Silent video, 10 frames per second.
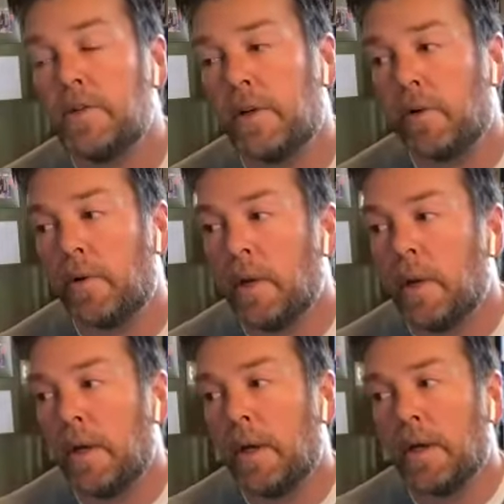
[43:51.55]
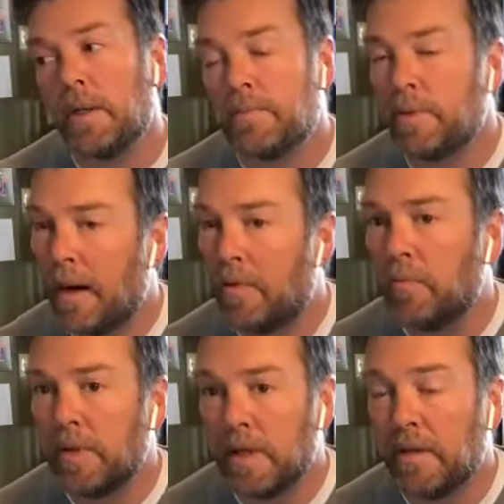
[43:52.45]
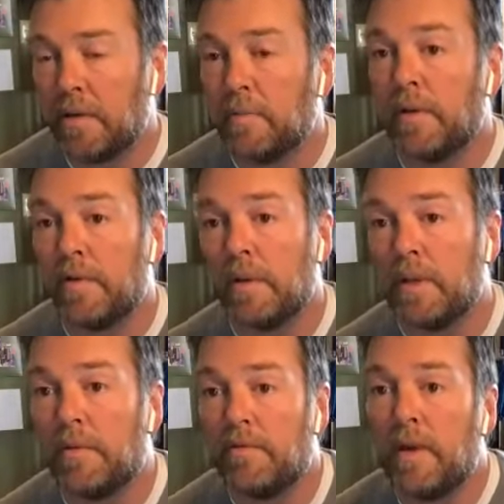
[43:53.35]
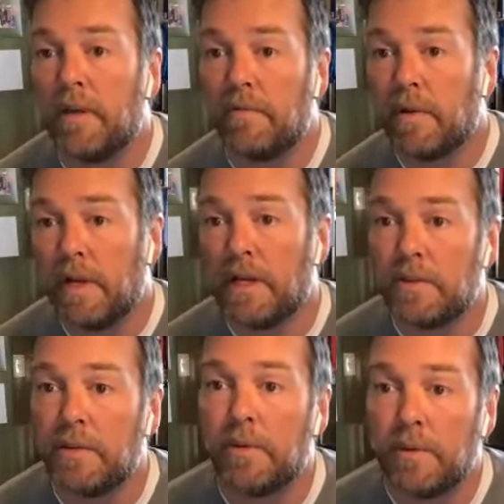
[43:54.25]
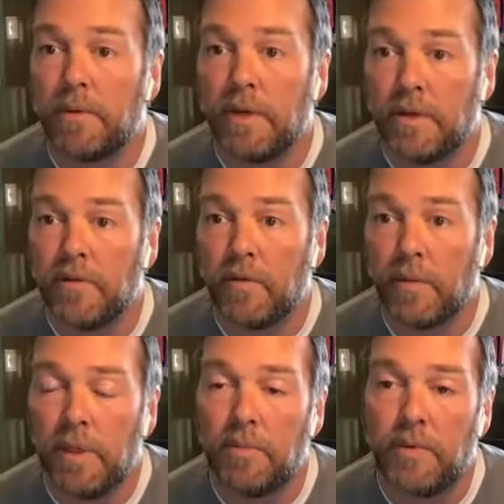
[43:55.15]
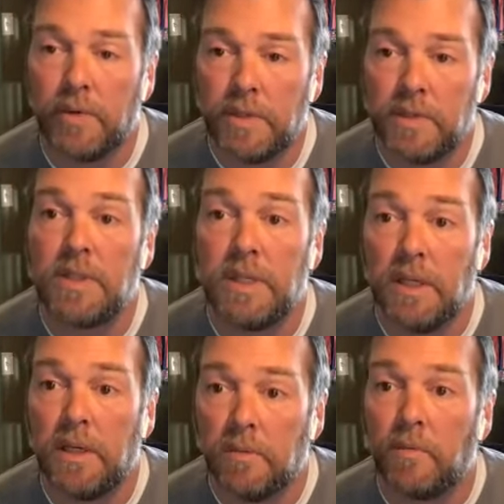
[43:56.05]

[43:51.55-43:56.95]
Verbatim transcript: So it's probably a little bit of a leap of faith for the next two or three years for people to see